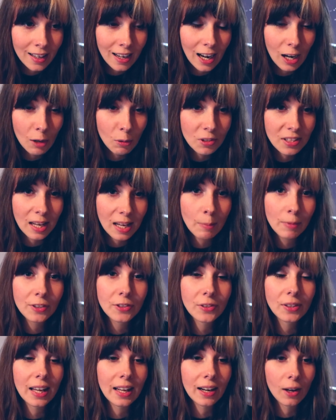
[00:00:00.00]
I was able
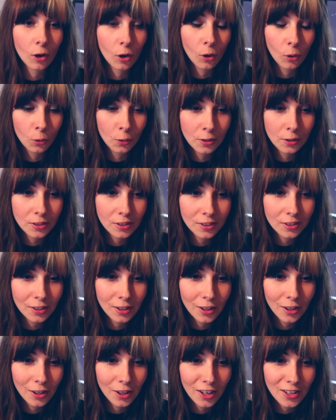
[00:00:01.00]
to get a hold
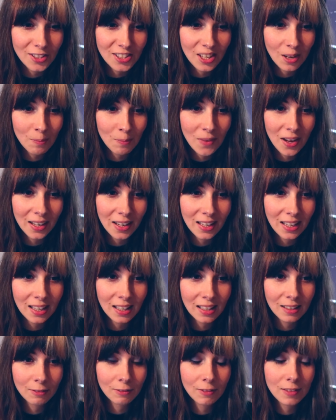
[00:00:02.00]
of somebody,
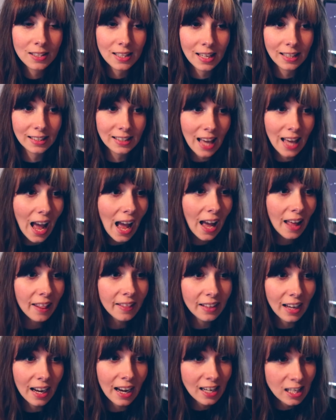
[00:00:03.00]
and I was like, yeah,
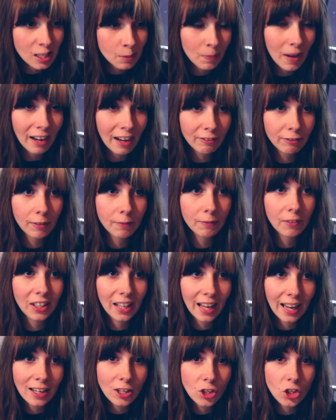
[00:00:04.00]
the guy's back from
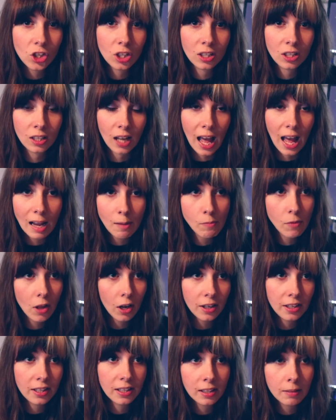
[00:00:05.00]
vacation. I'm
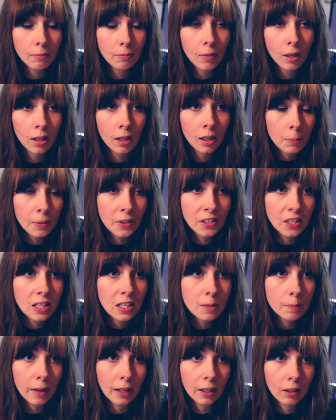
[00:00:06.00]
not him, but
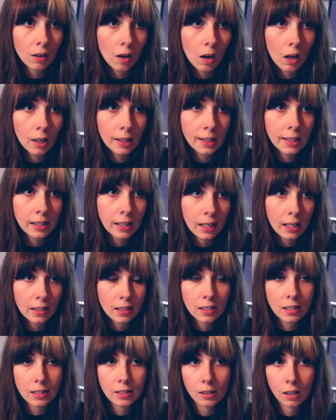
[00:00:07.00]
he's my colleague
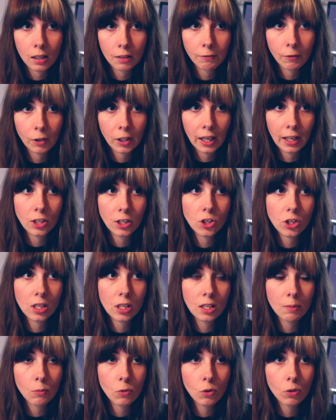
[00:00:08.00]
and he's not on vacation
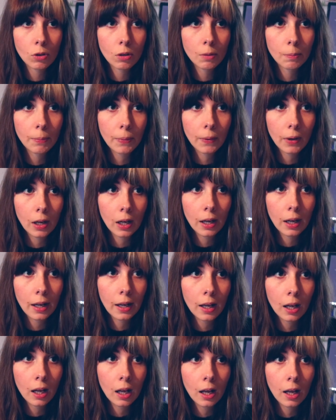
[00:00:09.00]
anymore,
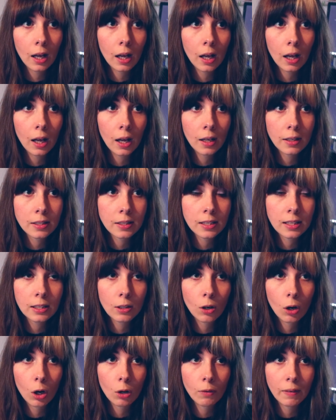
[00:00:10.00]
but
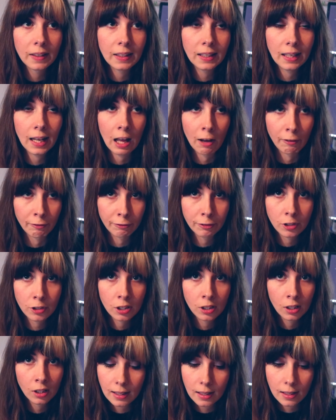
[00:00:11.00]
he already
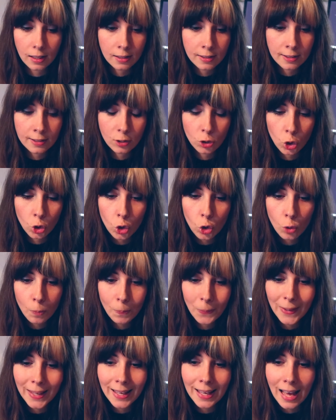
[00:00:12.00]
left. It's 2
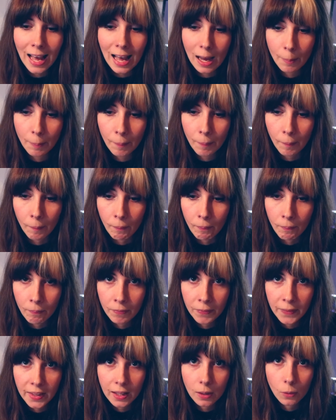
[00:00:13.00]
p.m.
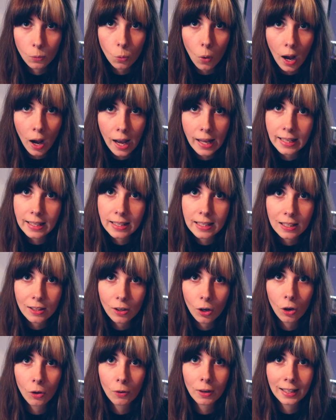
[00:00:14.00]
Why did he
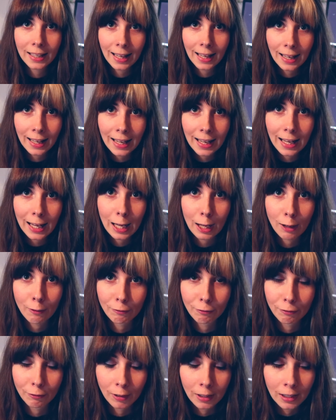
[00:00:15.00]
already leave?